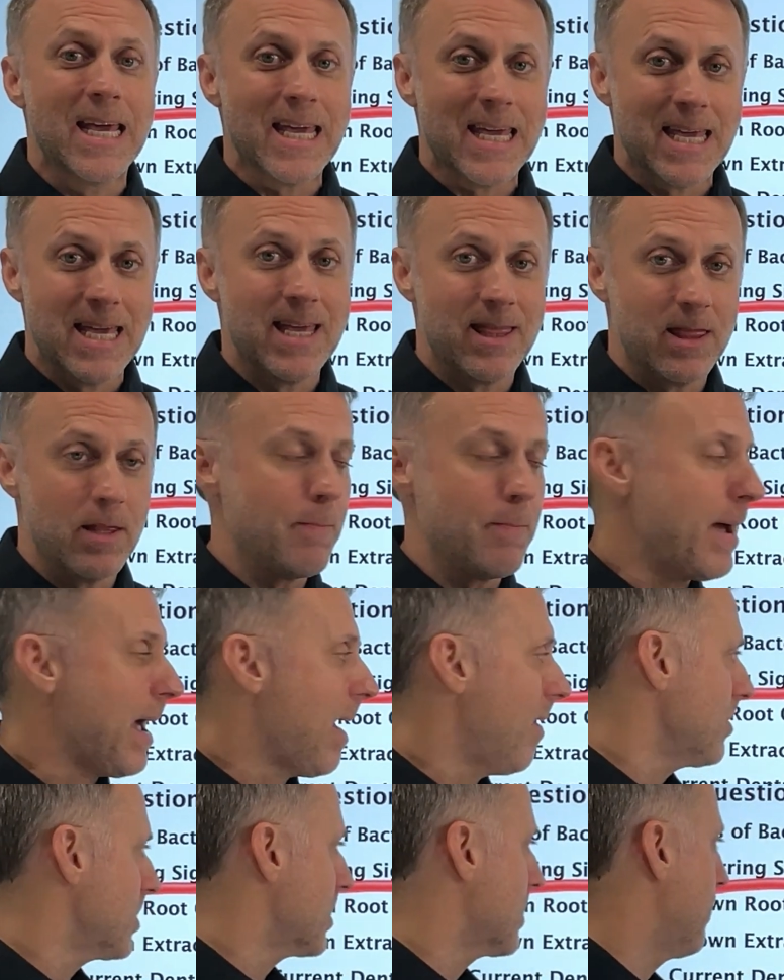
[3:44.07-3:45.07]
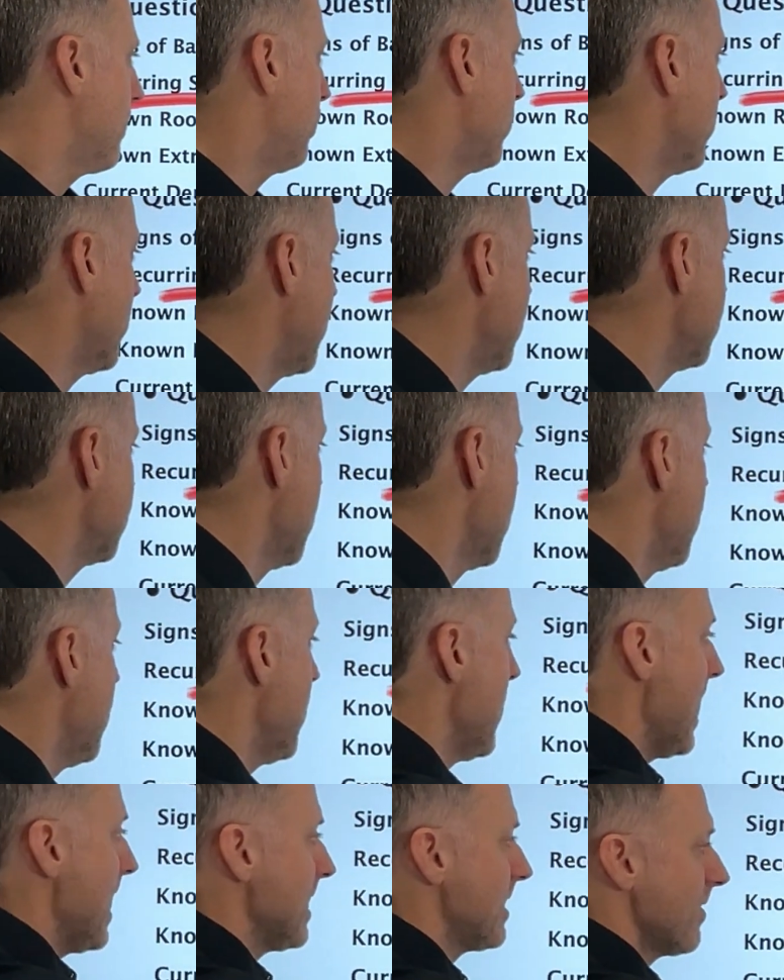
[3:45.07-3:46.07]
in the mouth someplace
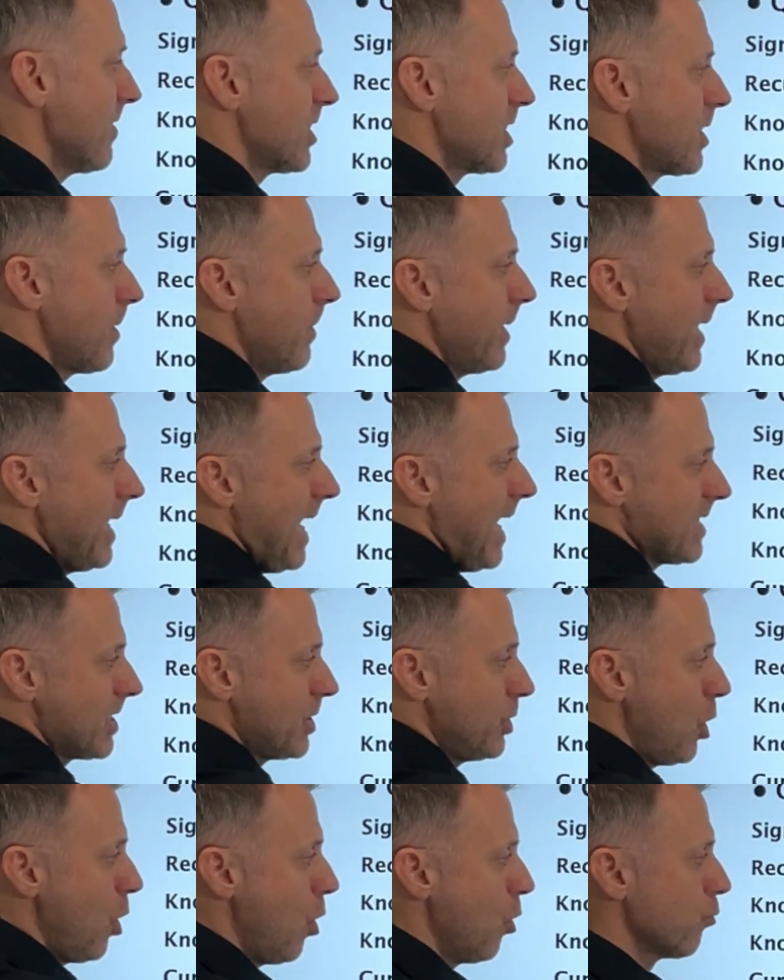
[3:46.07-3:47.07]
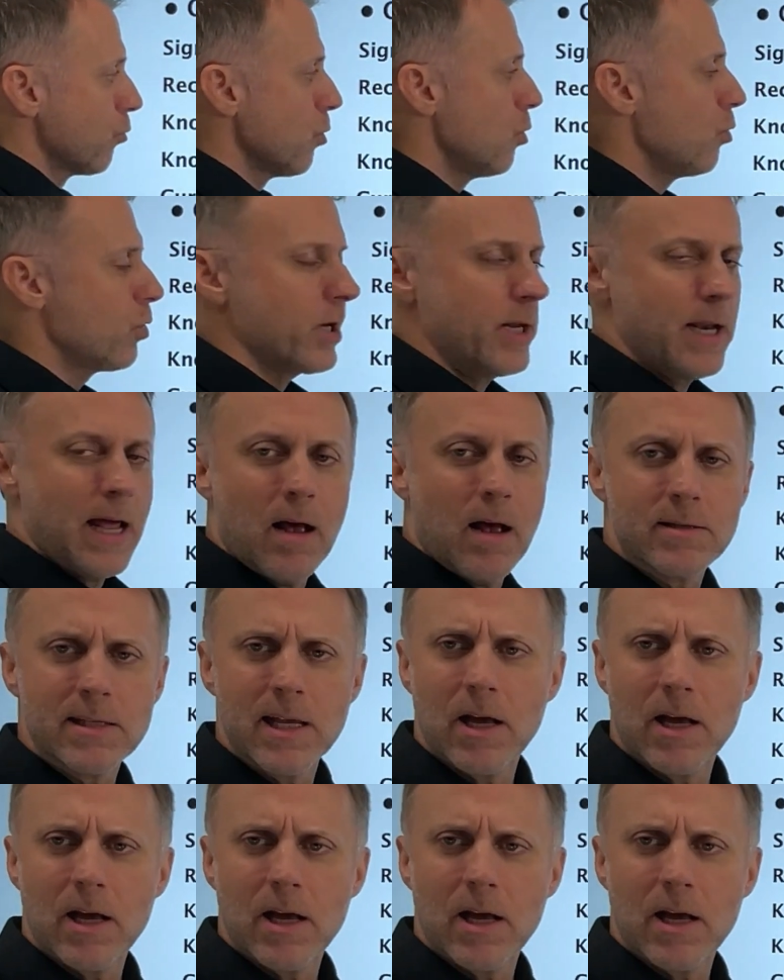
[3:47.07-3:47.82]
is if somebody has known root canals,